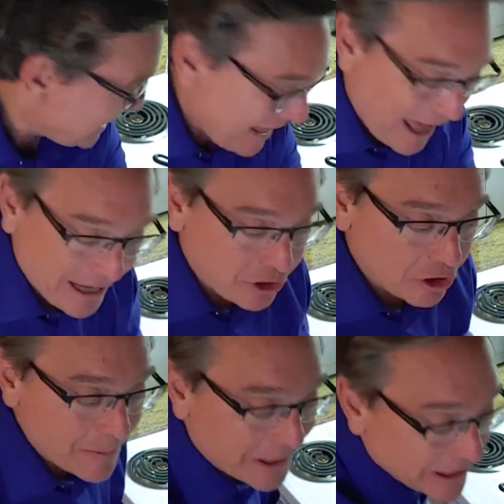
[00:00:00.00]
I cook
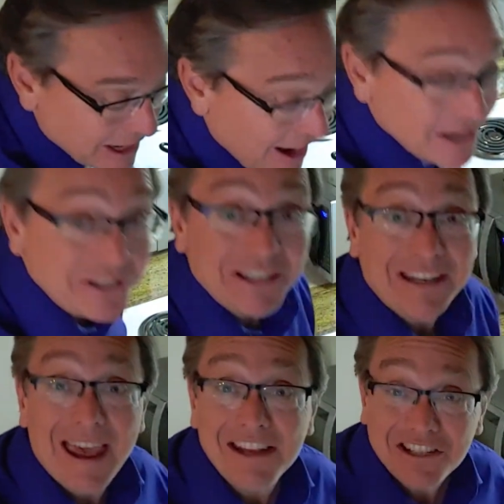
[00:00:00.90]
them in a nice
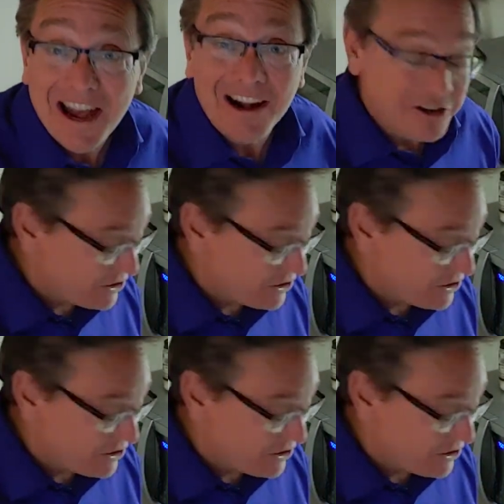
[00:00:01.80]
cast iron